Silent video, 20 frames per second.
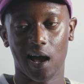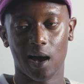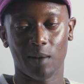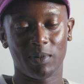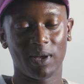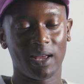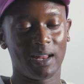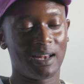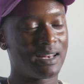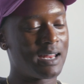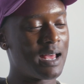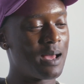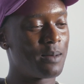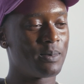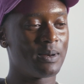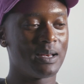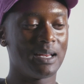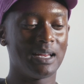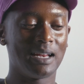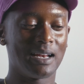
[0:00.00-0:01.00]
I've been
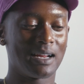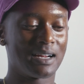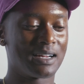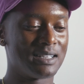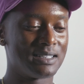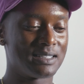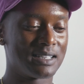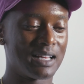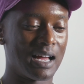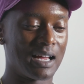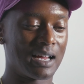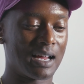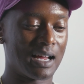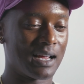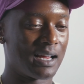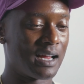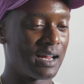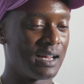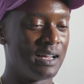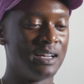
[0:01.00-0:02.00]
tapping in because like,
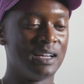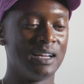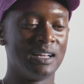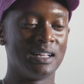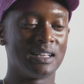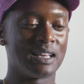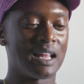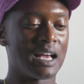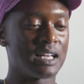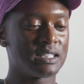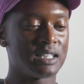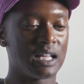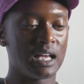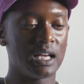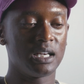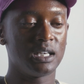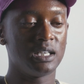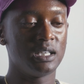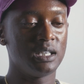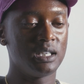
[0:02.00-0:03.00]
that's
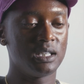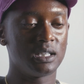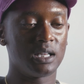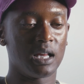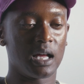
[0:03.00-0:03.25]
they hood.